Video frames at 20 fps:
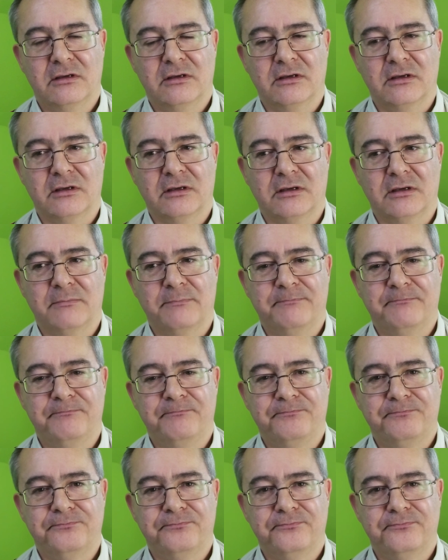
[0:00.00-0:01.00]

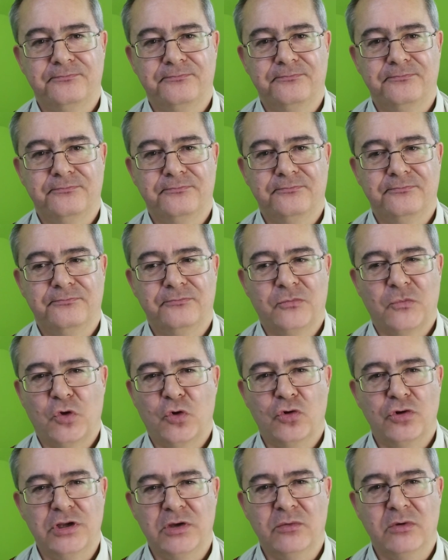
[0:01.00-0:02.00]

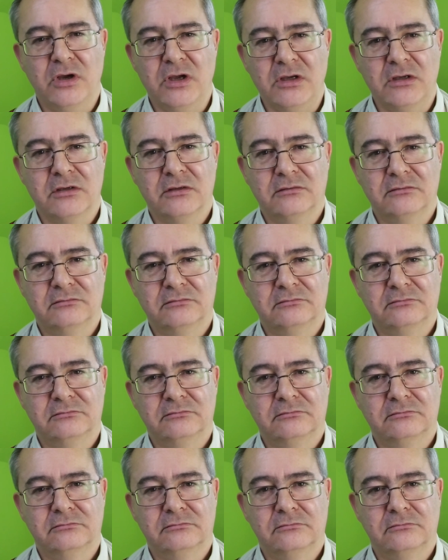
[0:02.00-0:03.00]
Could it work?
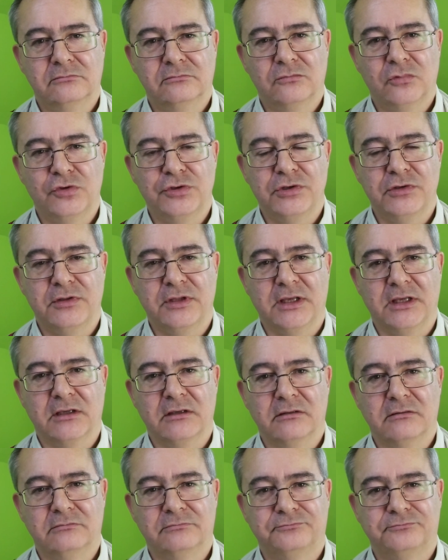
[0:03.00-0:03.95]
What do you think?